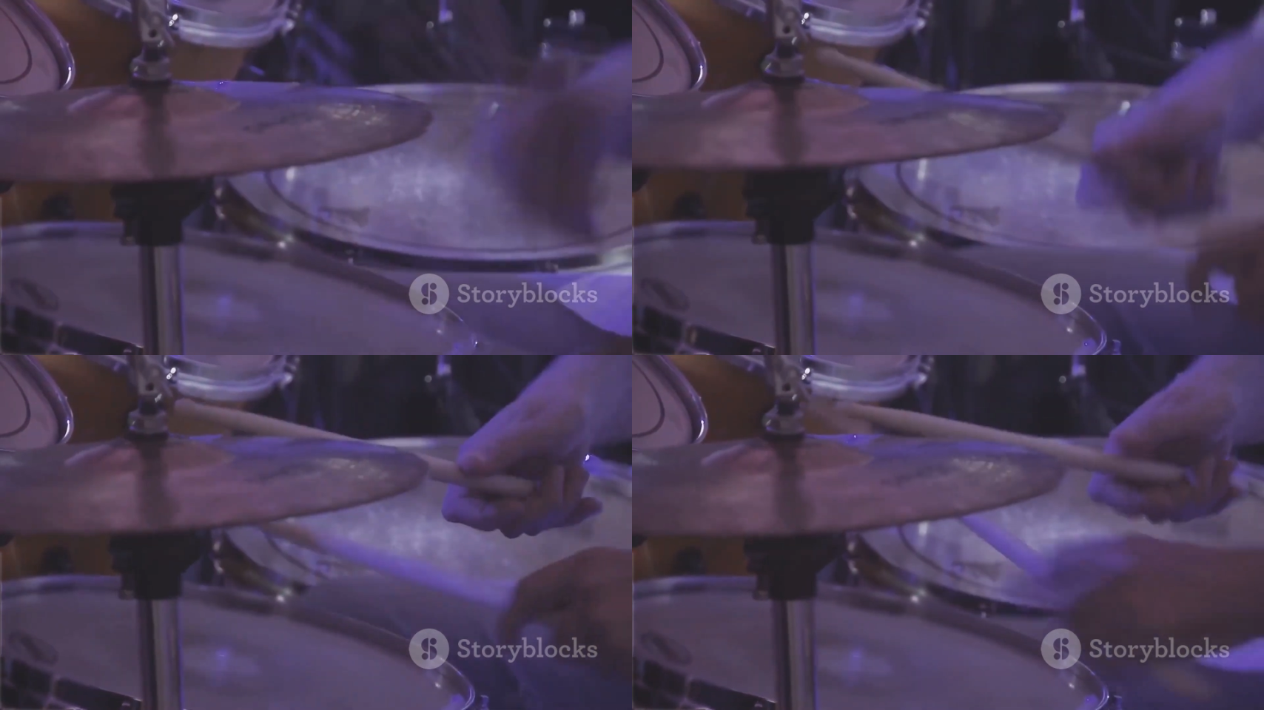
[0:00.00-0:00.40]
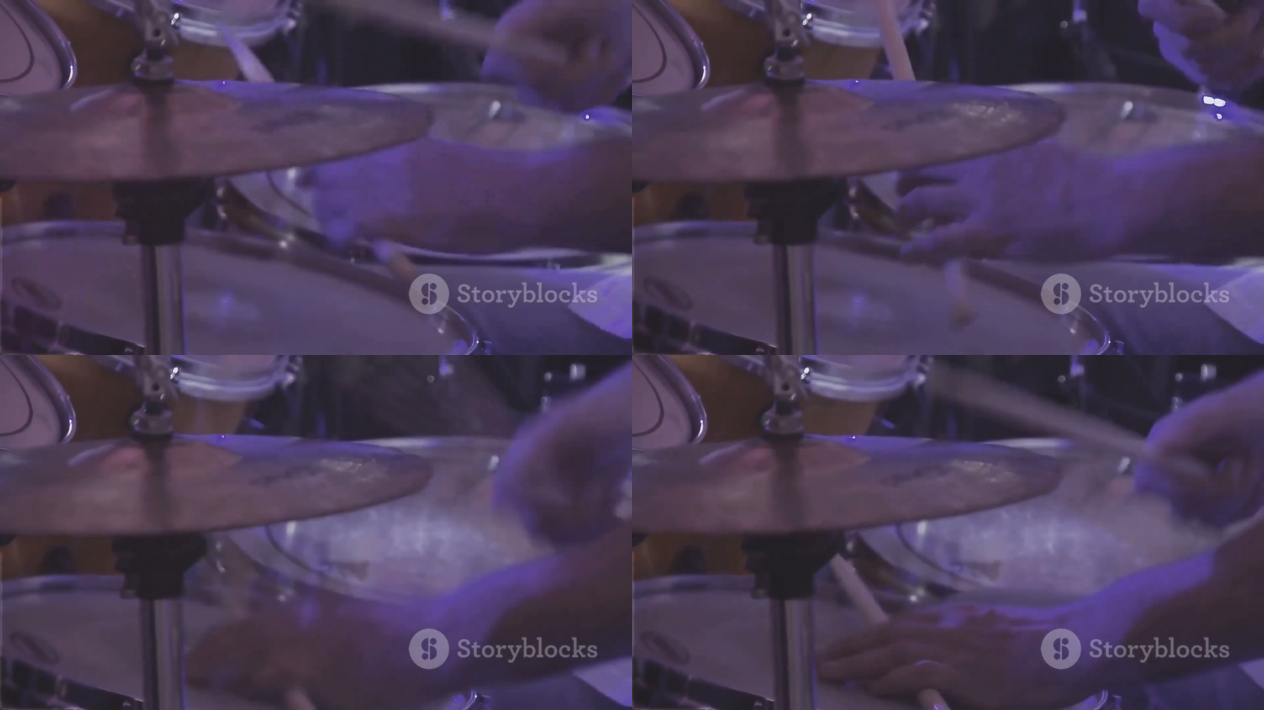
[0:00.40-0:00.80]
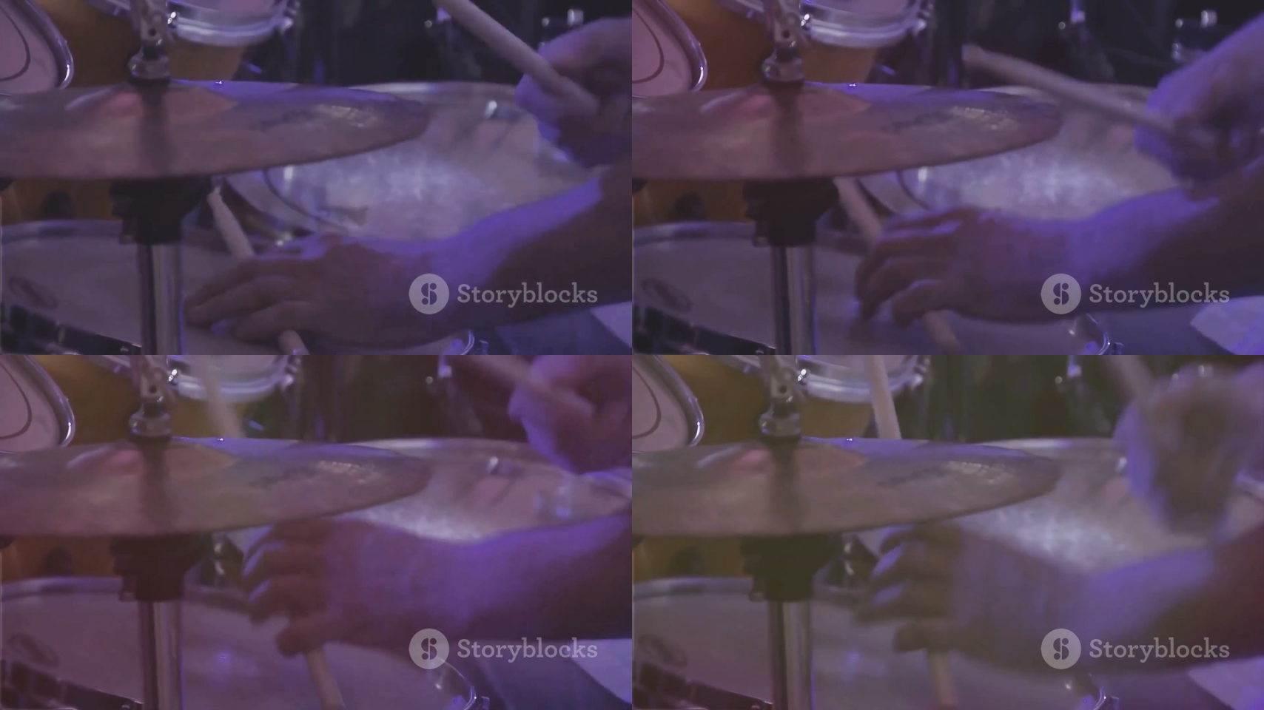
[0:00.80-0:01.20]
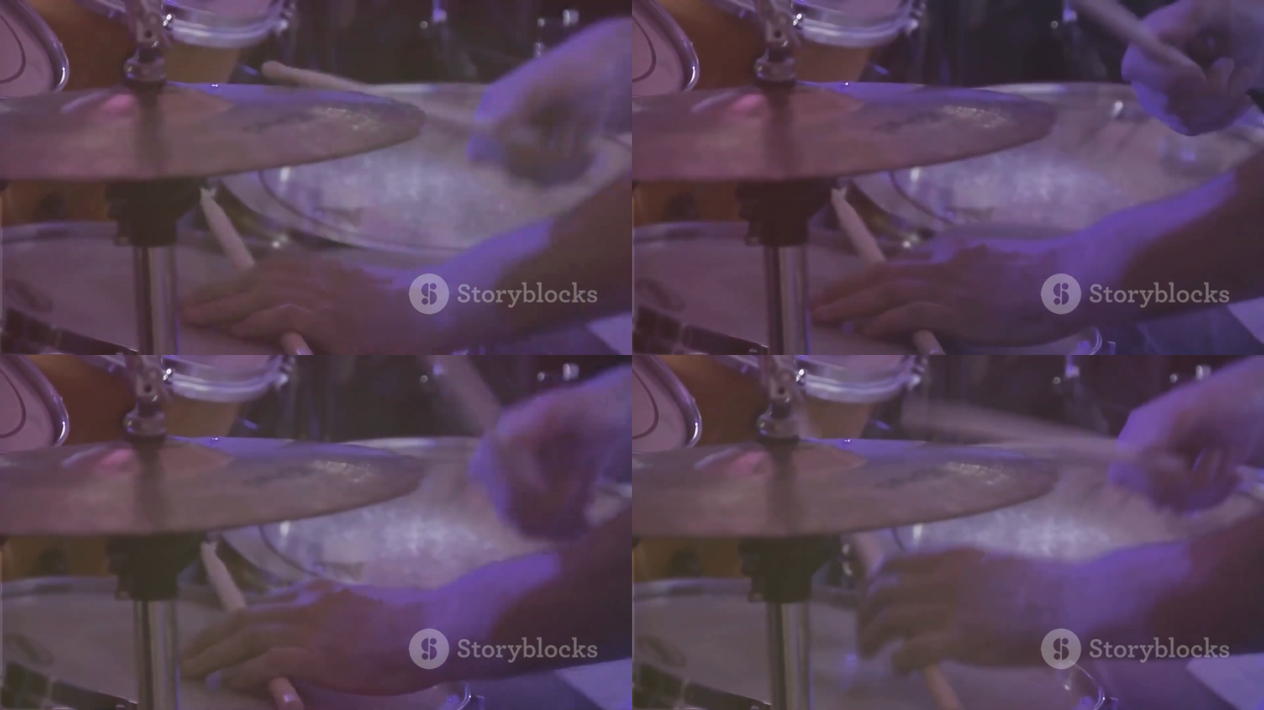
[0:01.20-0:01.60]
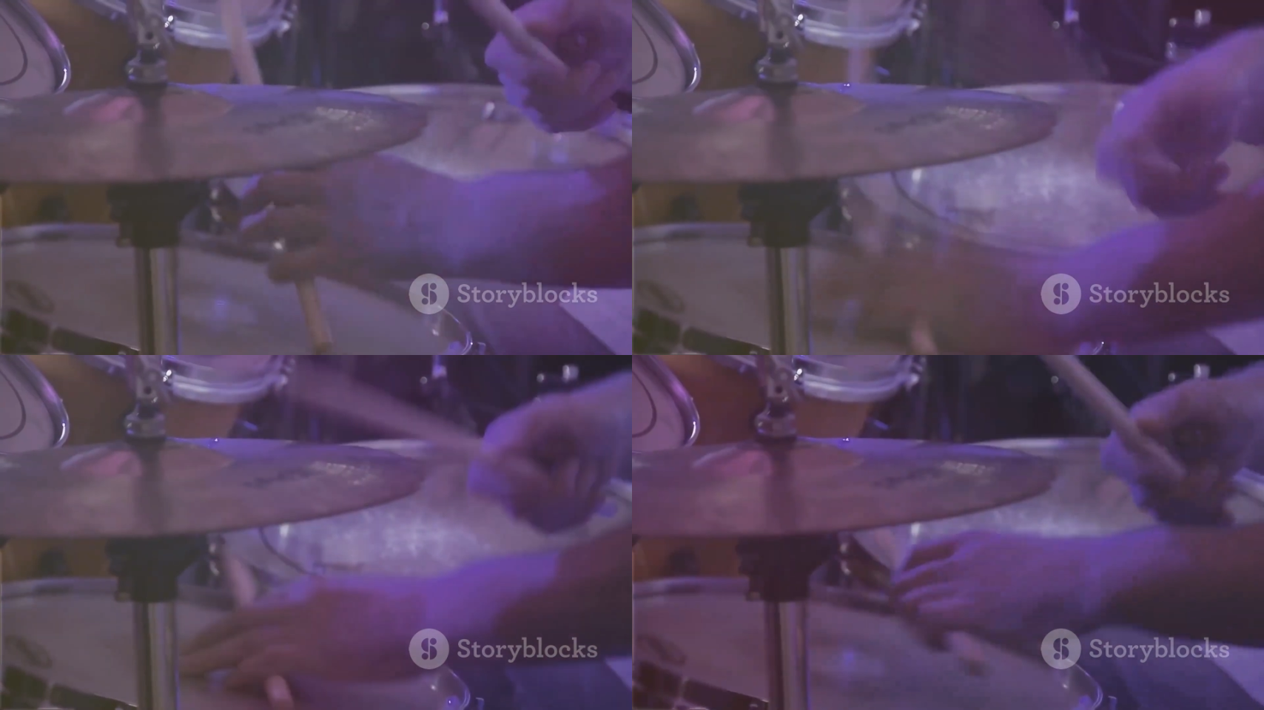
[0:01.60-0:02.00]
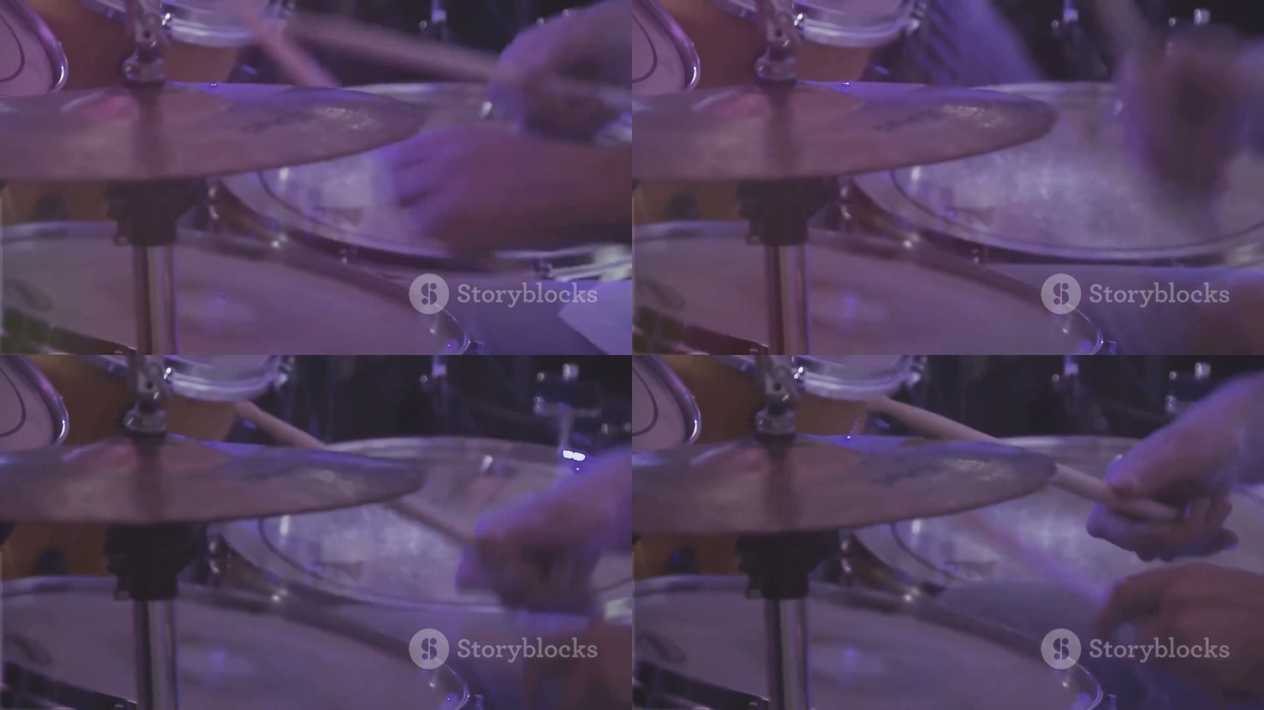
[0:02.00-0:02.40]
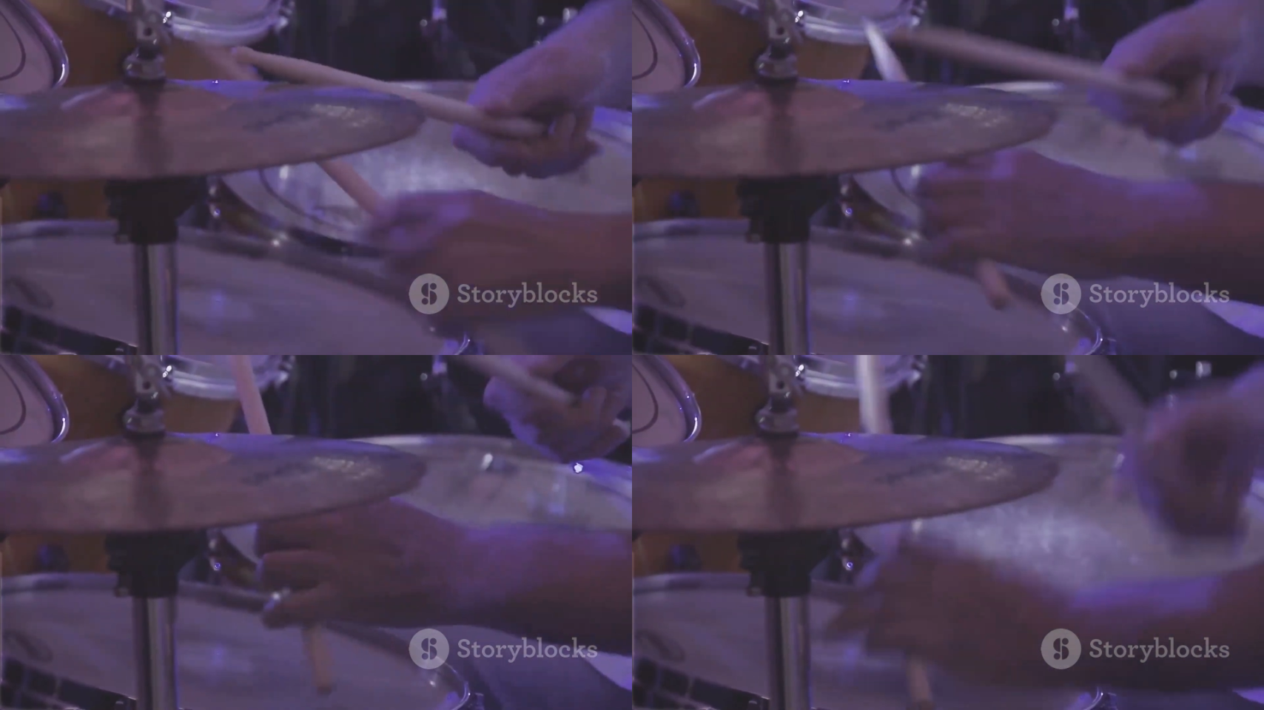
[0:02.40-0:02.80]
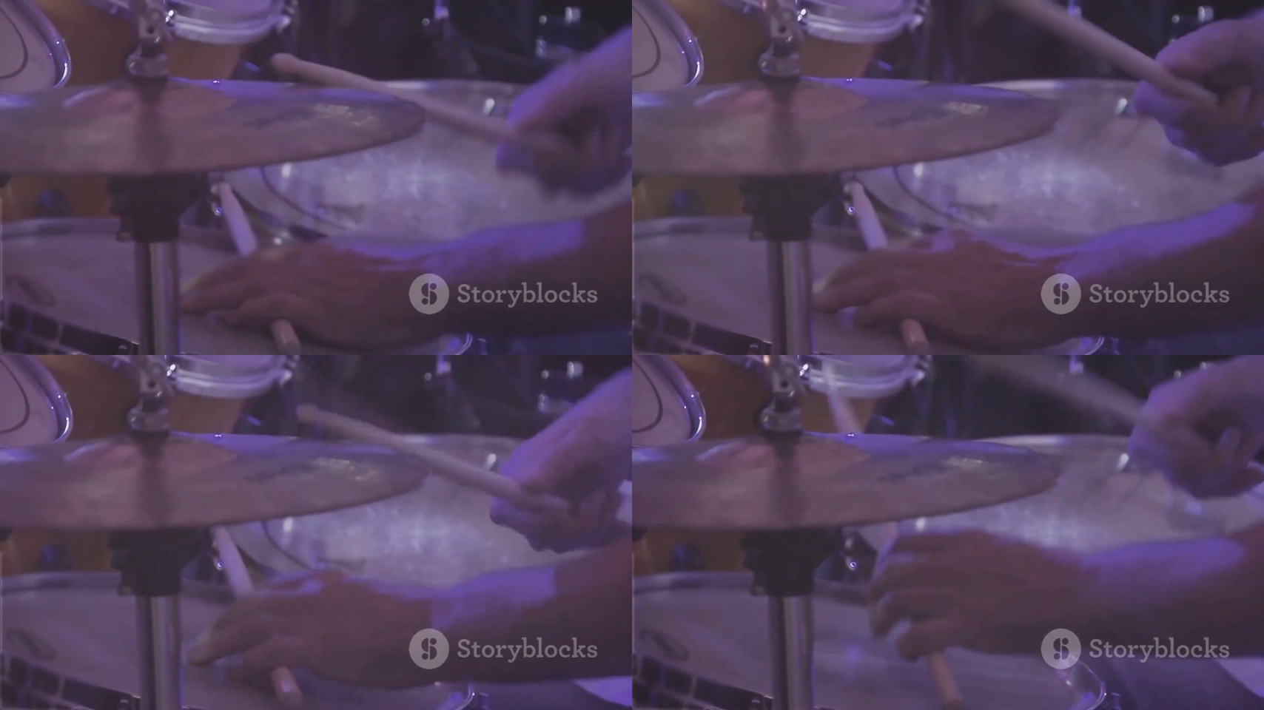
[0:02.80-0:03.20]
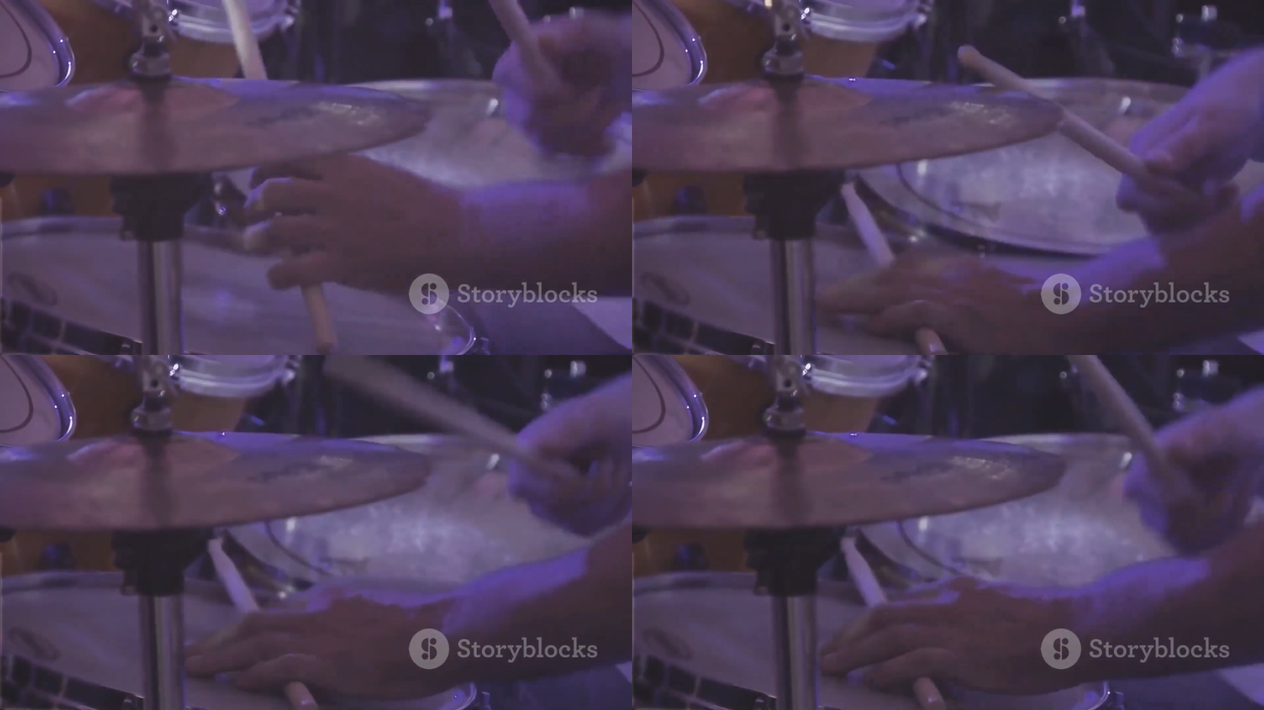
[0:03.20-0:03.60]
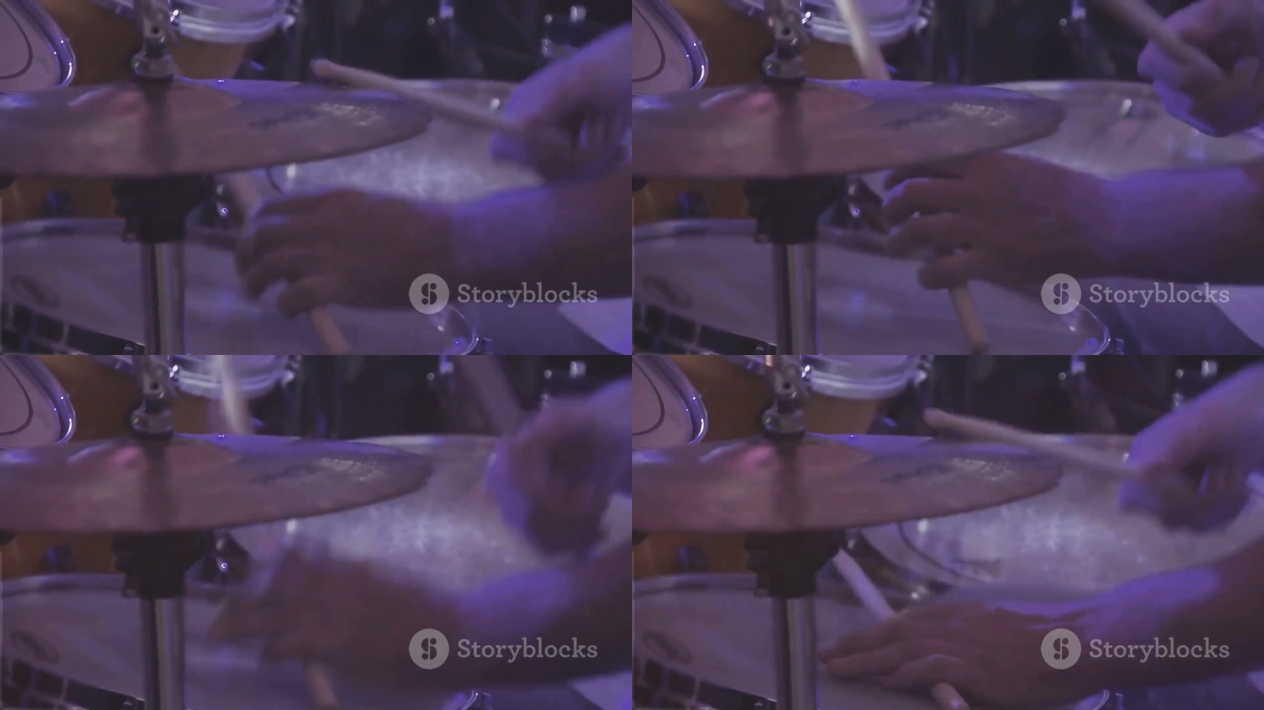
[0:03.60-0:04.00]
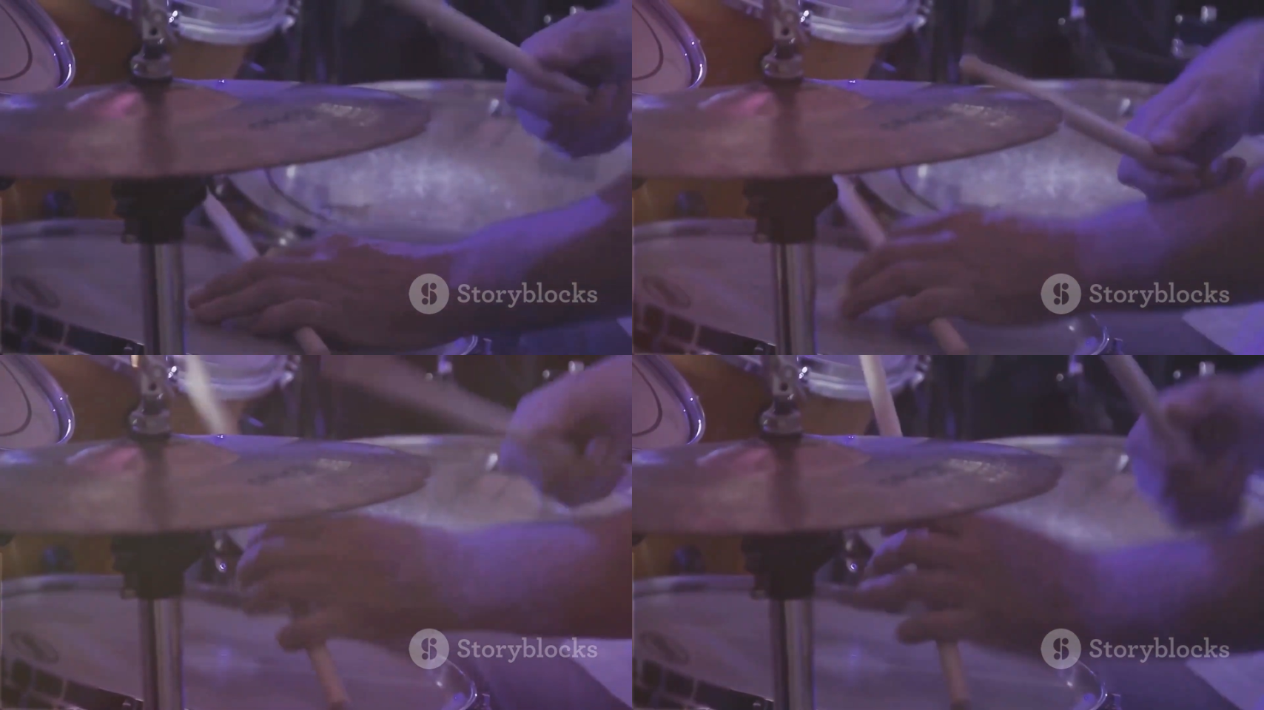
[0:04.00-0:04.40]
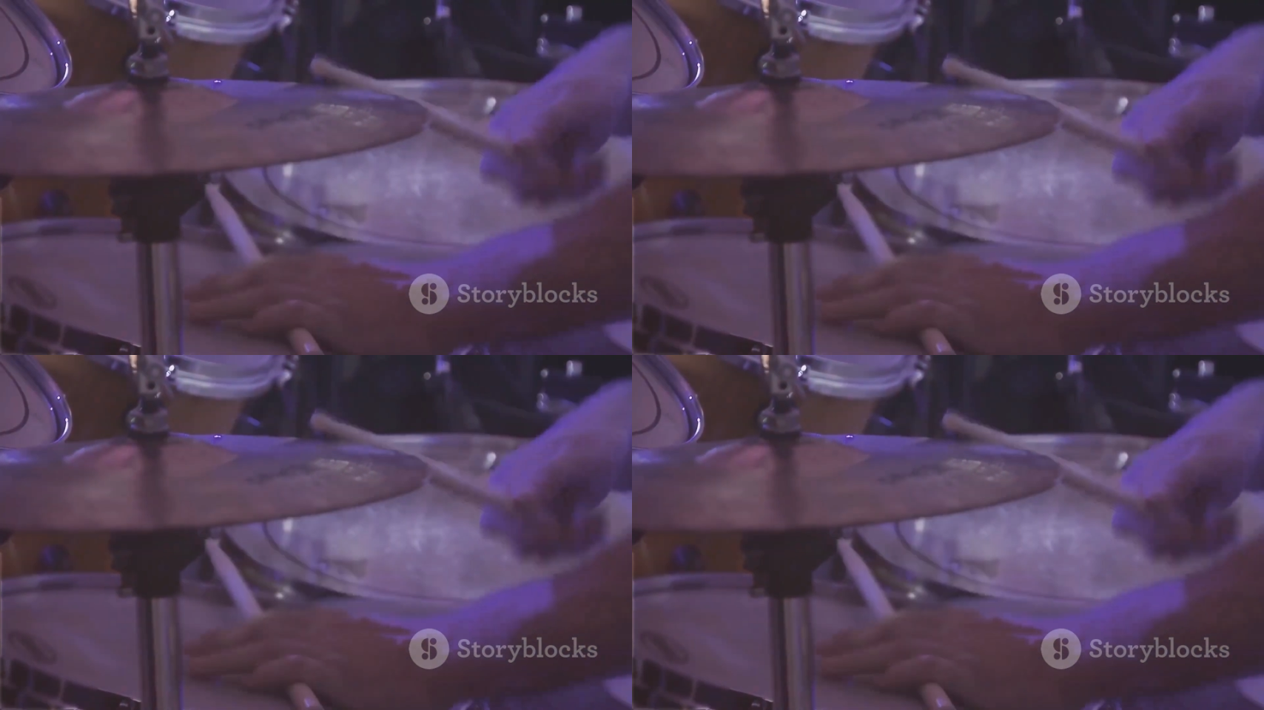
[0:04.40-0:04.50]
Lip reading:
Nobody's mouth can be seen.